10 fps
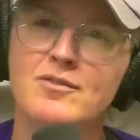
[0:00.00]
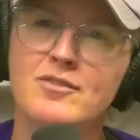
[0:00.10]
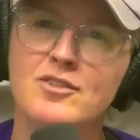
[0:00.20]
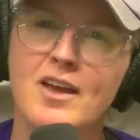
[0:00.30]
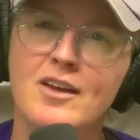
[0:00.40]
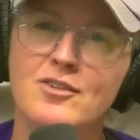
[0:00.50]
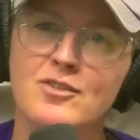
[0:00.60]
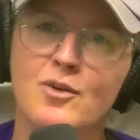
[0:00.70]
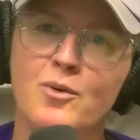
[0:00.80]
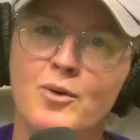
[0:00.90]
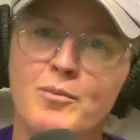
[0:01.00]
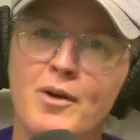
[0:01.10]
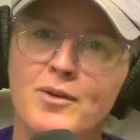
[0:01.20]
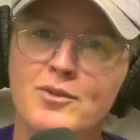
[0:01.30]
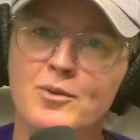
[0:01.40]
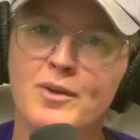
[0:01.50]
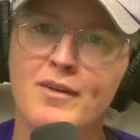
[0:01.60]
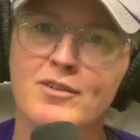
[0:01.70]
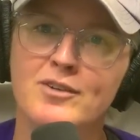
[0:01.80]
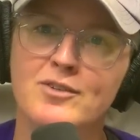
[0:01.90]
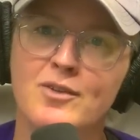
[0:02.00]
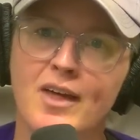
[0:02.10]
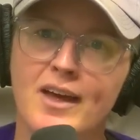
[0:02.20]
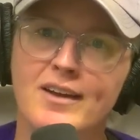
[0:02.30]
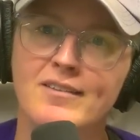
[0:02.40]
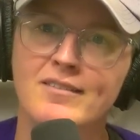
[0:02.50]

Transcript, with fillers: changes the hormones or whatever so that